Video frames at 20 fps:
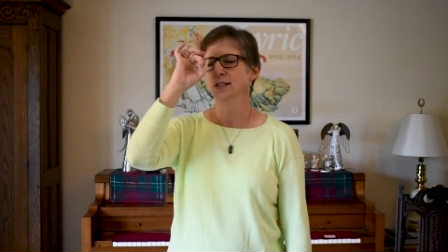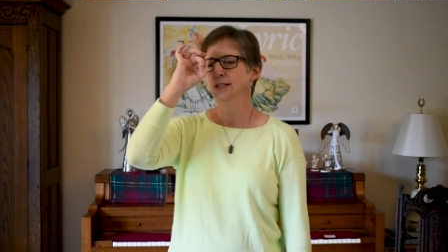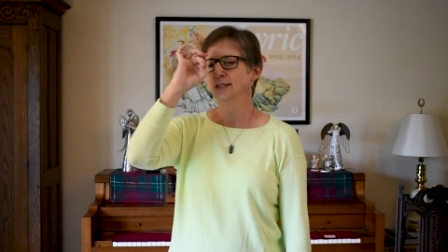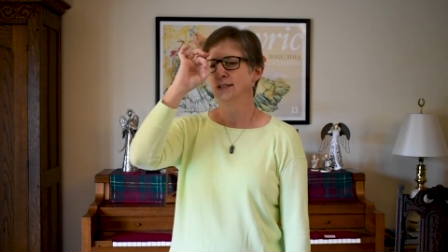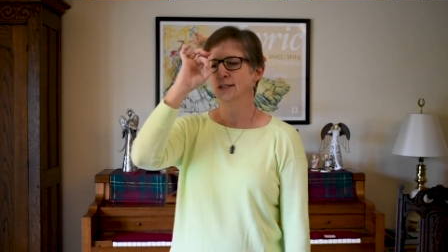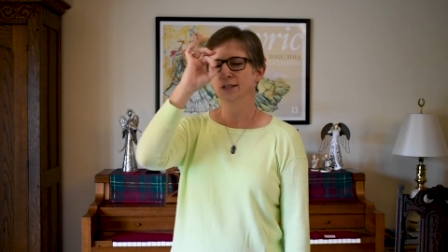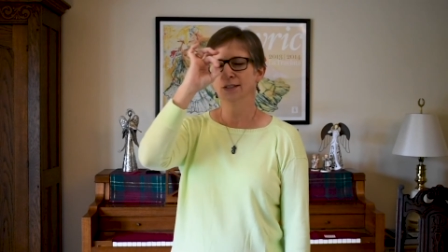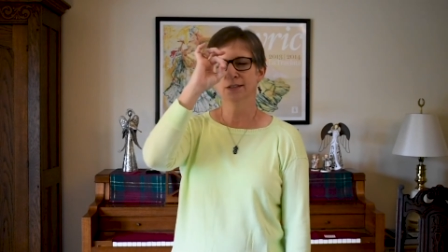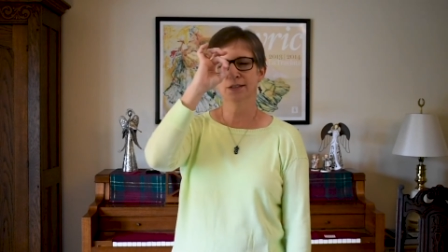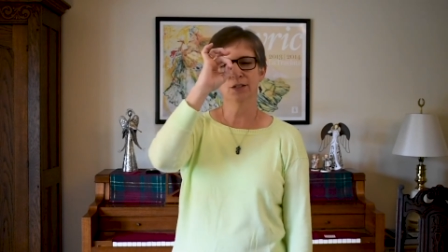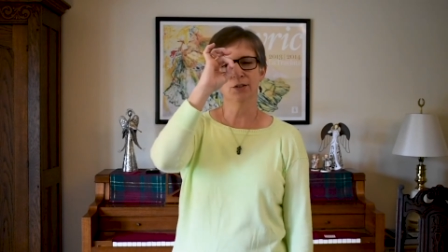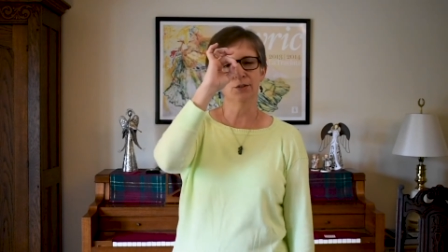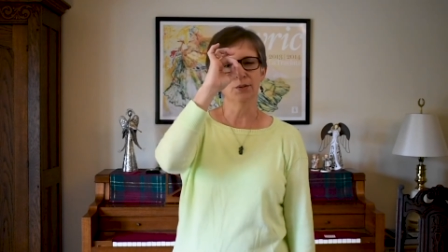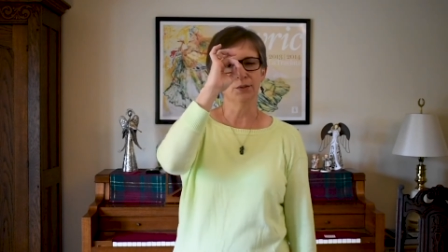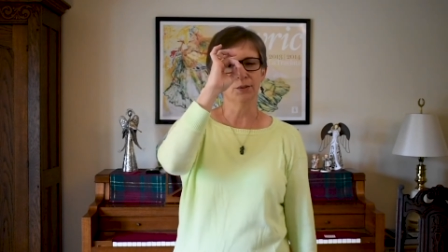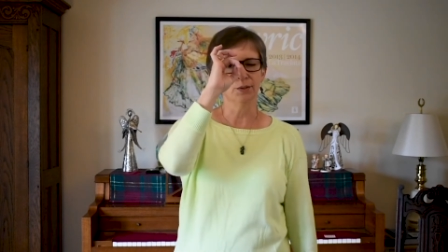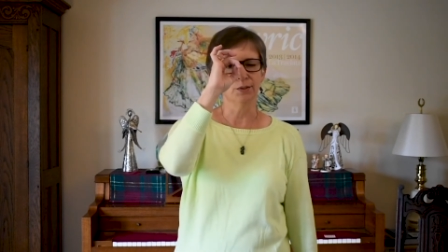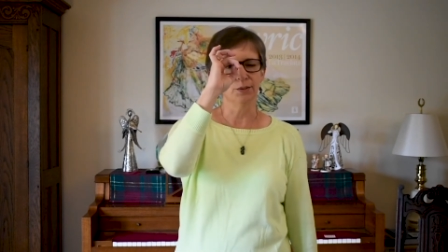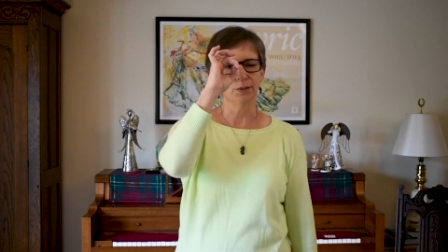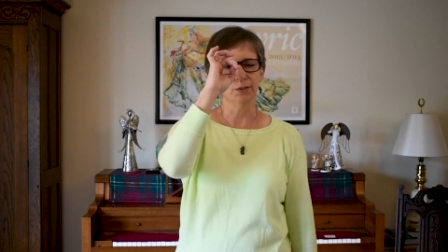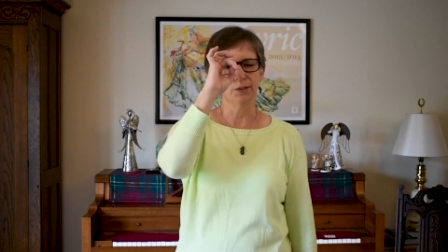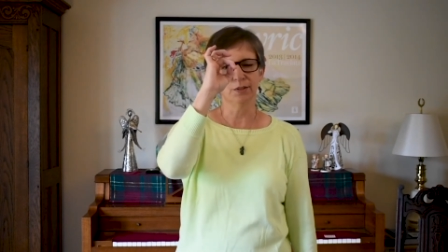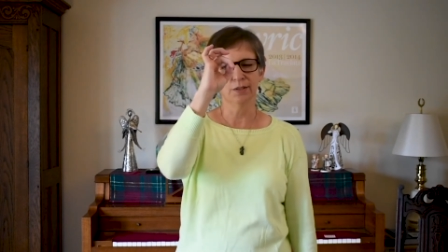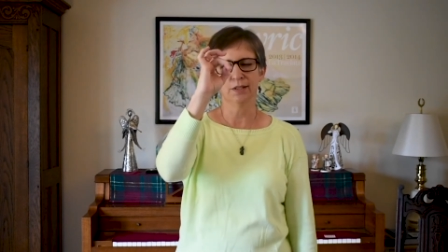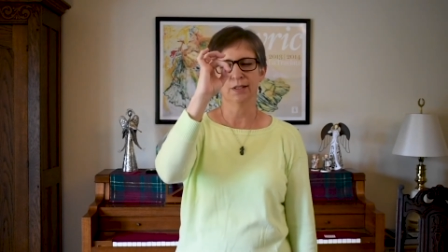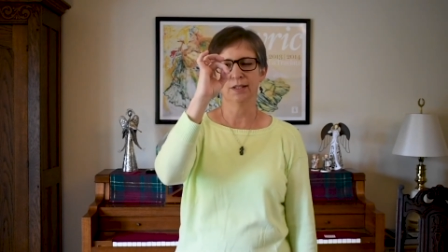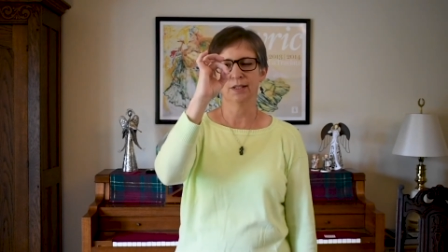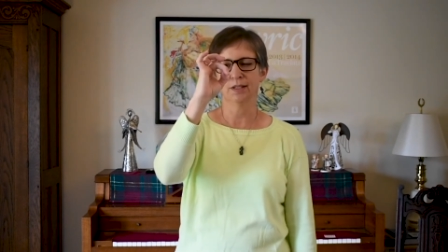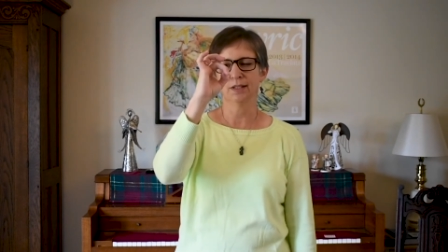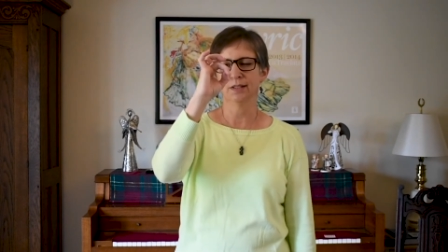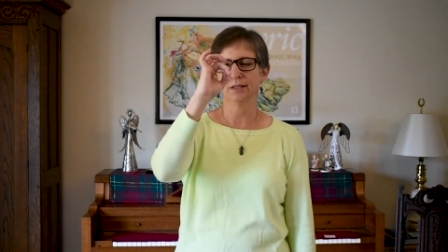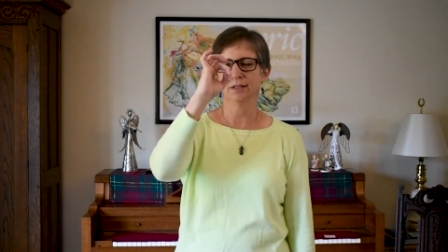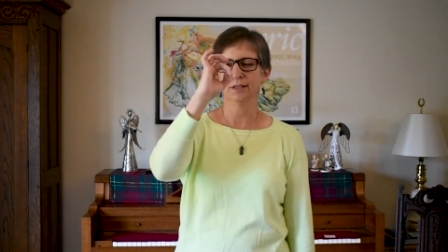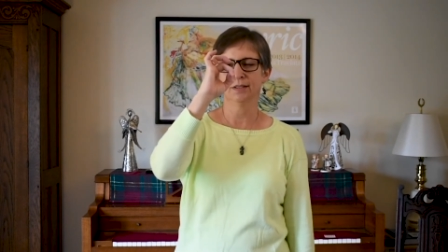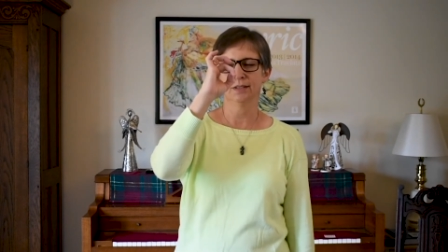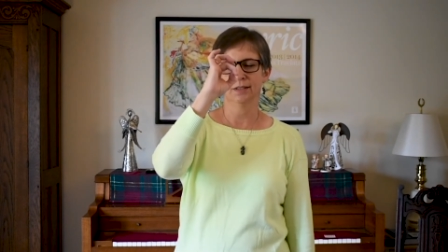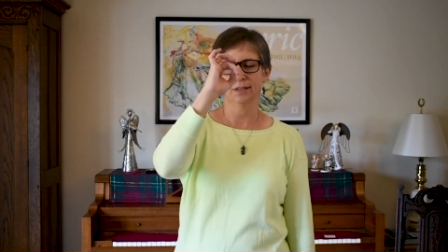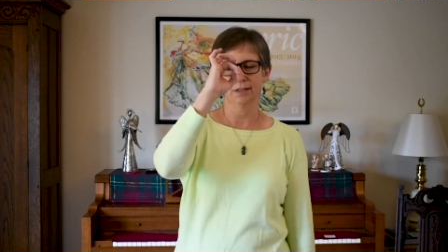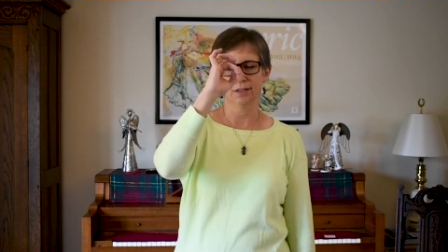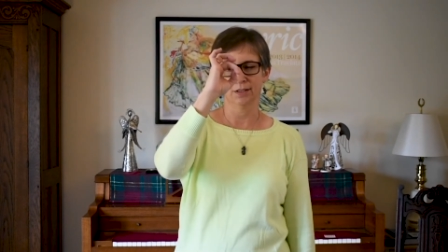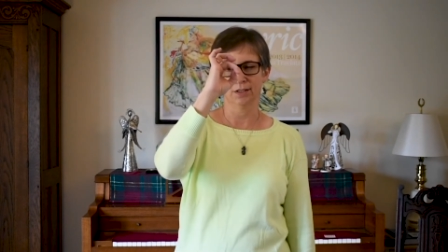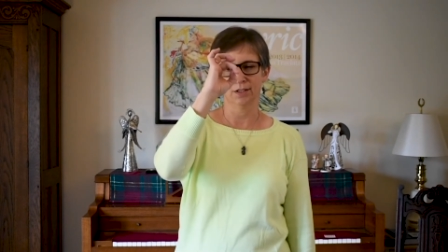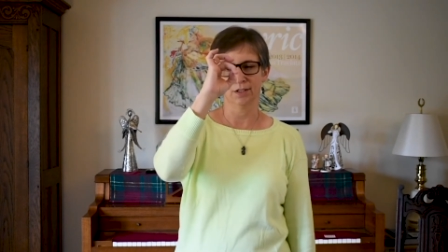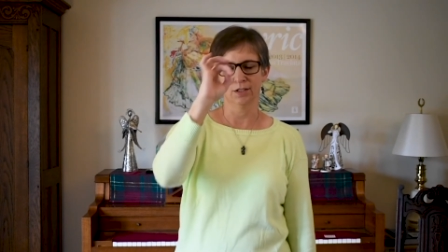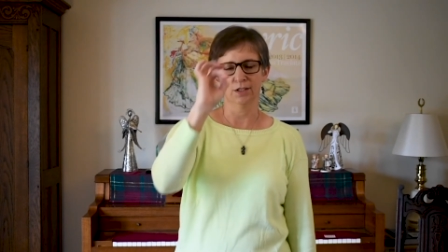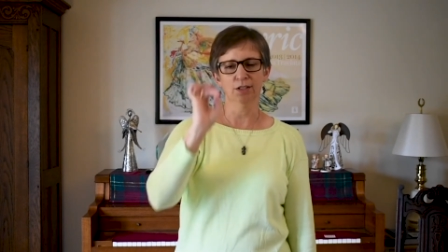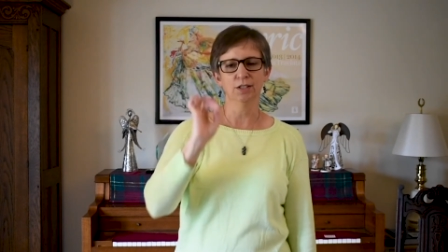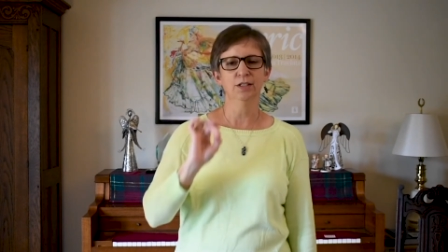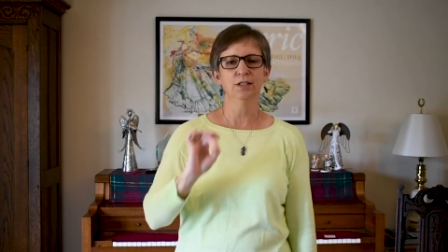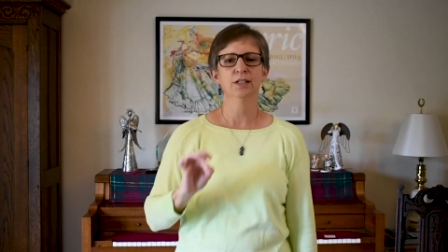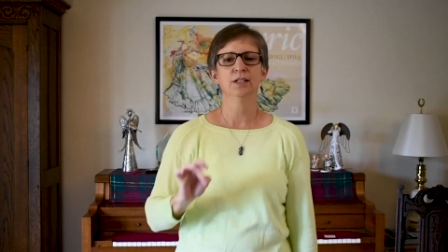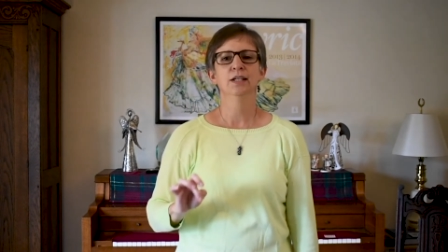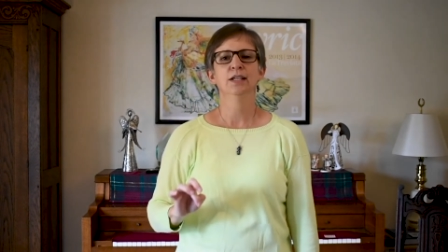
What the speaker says: your hole there, your circle.